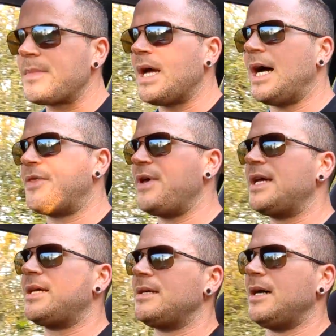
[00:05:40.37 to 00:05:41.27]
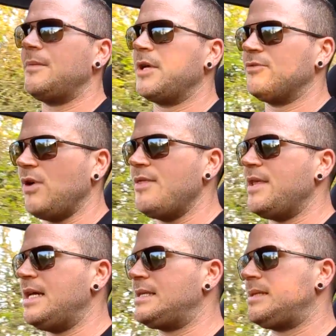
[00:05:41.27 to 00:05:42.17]
I think I'm going to run
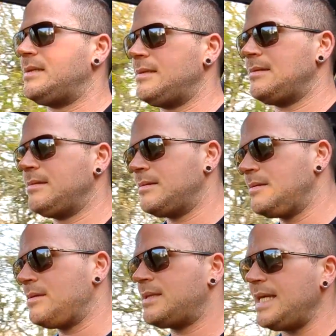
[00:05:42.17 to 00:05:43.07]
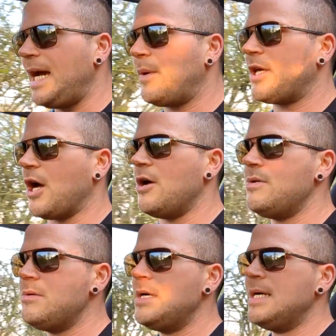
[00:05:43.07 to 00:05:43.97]
this, see how I
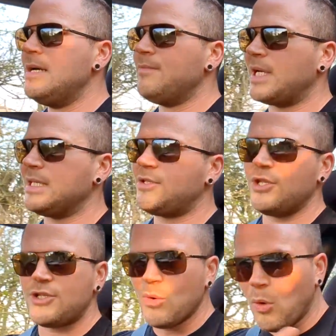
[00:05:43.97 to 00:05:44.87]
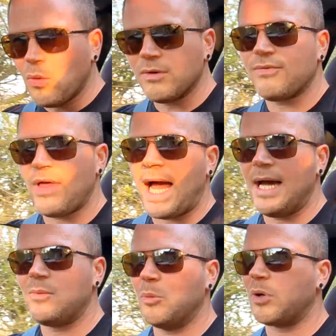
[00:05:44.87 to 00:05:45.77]
go, because to do all of
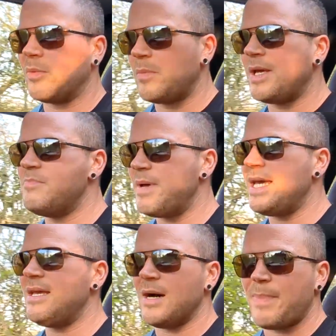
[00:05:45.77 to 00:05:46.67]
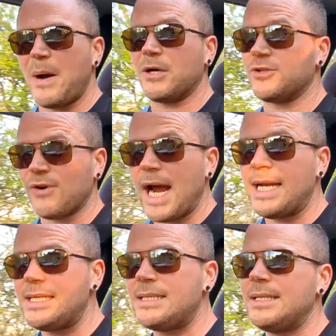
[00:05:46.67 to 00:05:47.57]
that will probably be about
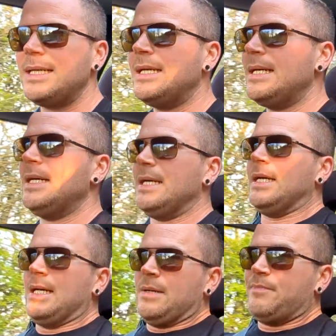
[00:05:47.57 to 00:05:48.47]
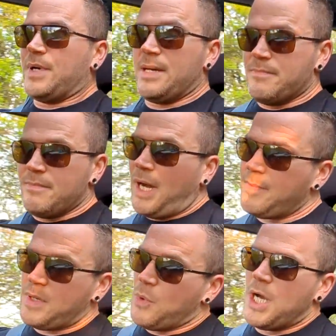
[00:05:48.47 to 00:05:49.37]
$1,000, but it
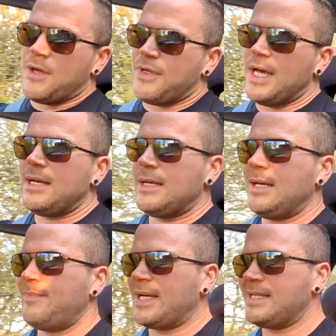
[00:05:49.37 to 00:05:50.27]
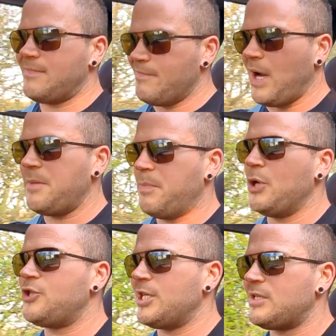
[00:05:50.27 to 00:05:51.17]
might be worth it because it might
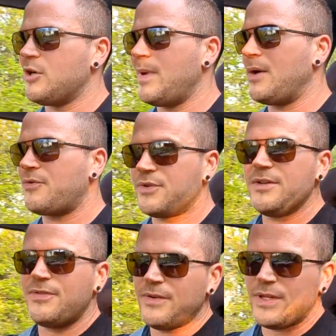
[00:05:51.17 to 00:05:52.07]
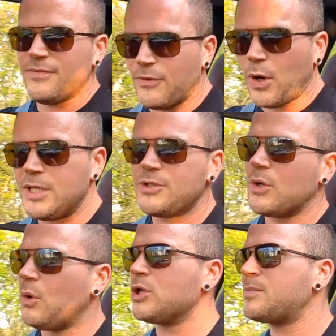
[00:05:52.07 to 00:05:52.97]
push it to about 350, 400
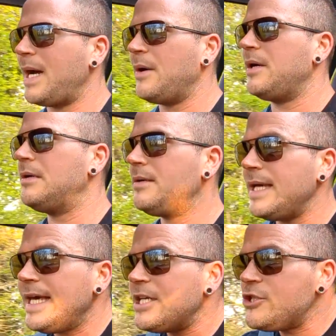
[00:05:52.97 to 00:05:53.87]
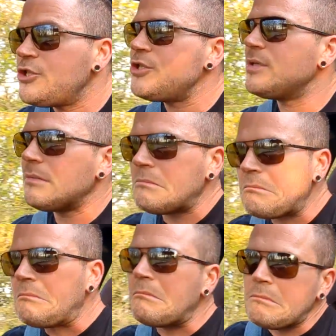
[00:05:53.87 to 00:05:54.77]
horsepower ish.
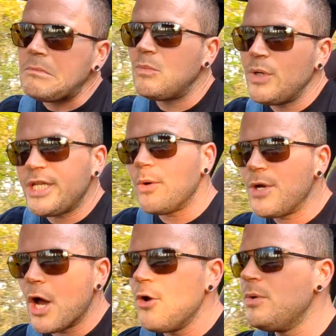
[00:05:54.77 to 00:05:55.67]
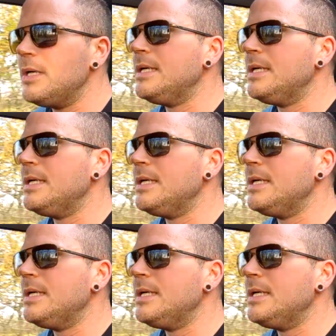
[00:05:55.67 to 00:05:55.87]
We don't know,